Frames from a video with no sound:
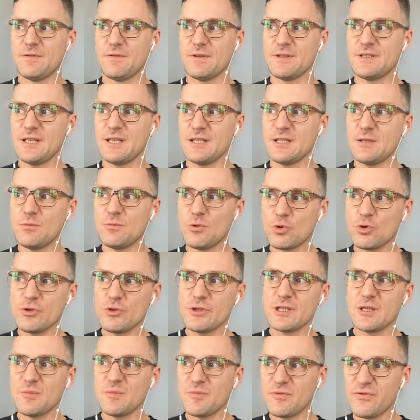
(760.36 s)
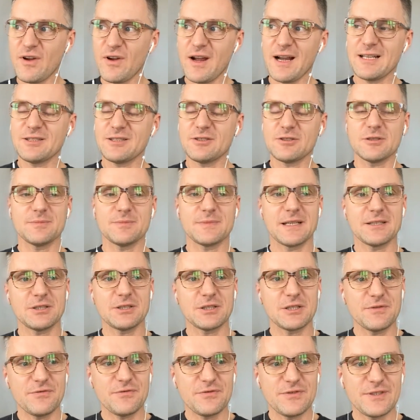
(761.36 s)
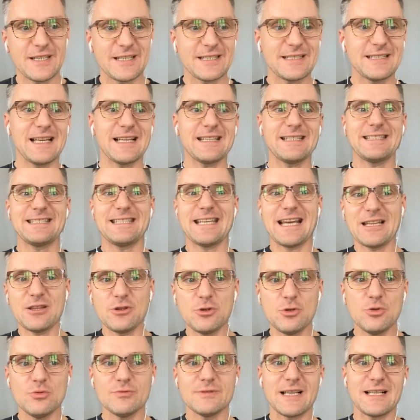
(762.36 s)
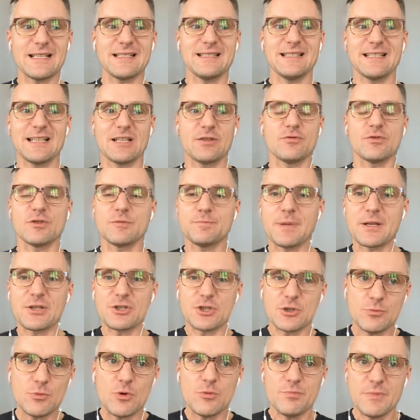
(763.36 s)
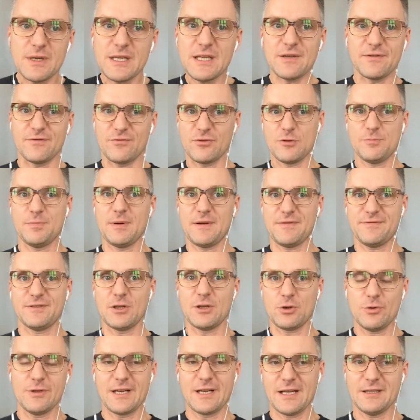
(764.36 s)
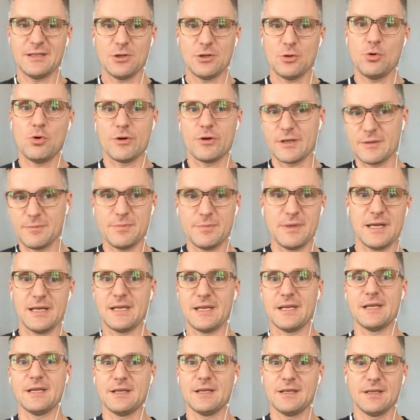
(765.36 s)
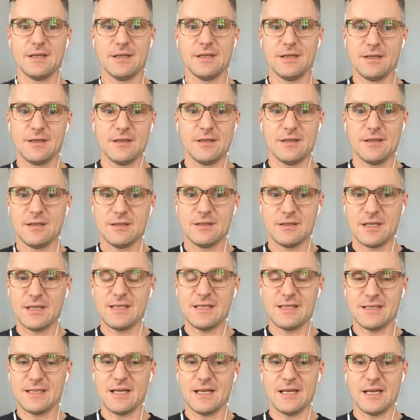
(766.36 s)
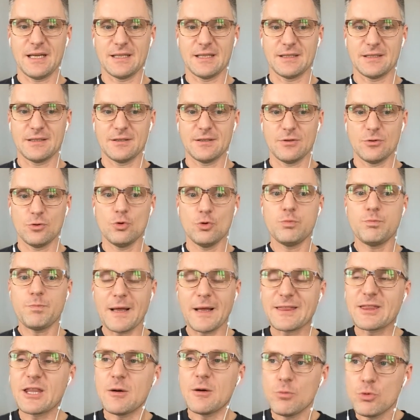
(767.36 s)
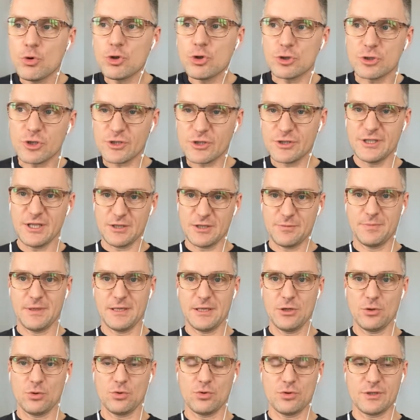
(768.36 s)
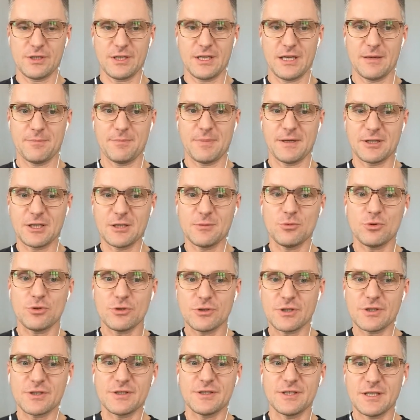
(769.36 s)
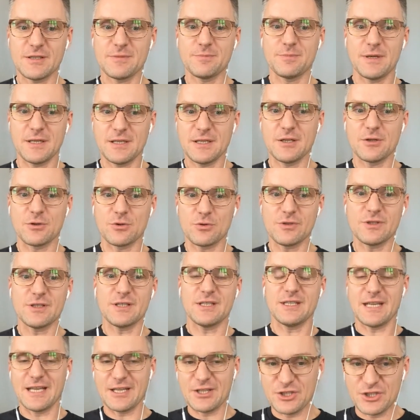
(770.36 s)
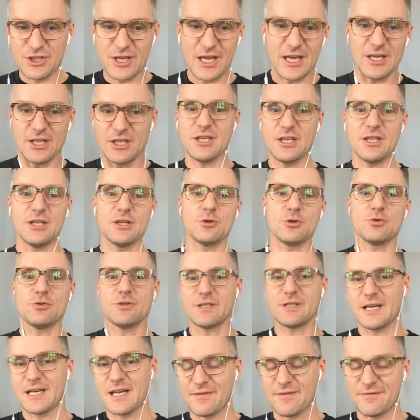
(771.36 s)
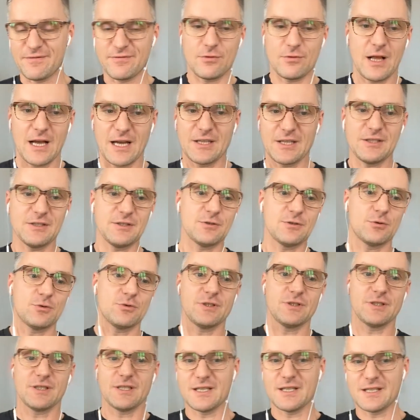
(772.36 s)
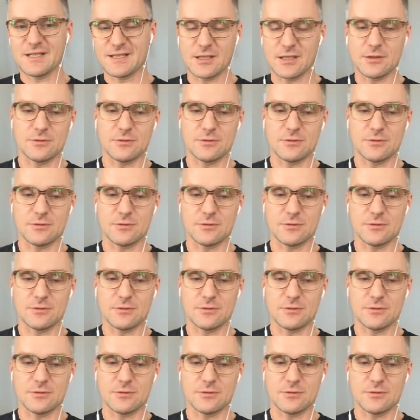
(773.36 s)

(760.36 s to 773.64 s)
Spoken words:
The Russian factor that has always pulled us back. Why have we been a second-class Europe for 300 years? Because there was Russian money, power, soldiers, gas, oil, interests, banks, language, and so on.